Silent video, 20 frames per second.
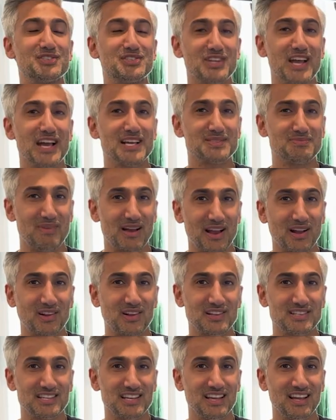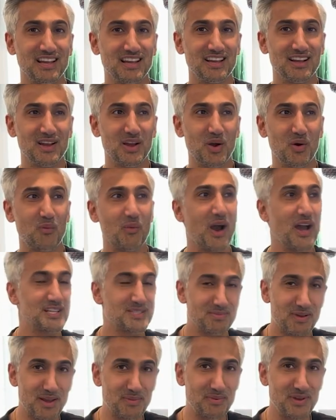shares my closet, wears
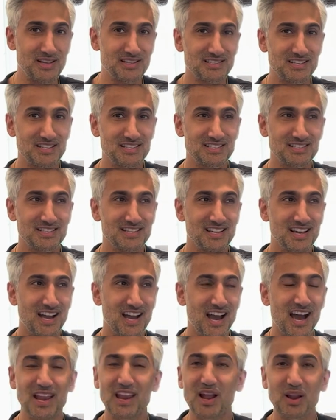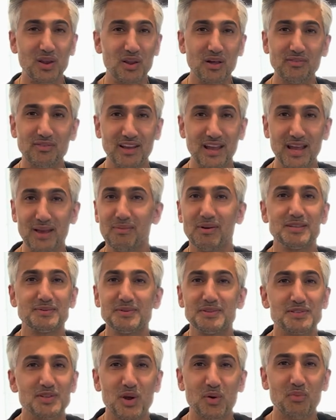my pieces, and I love it. It makes me
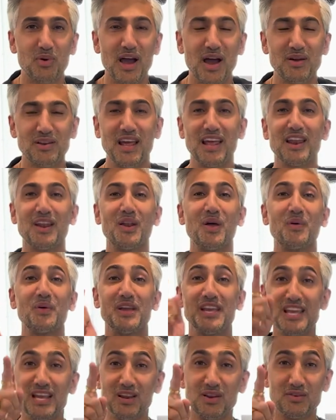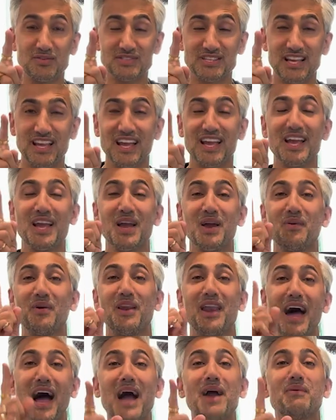so proud, and I know he loves it when
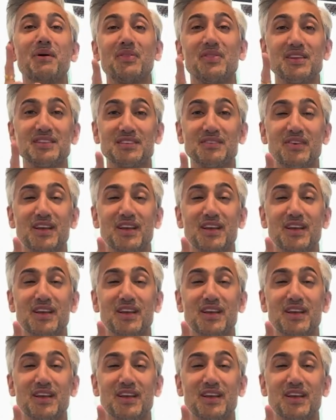I wear things of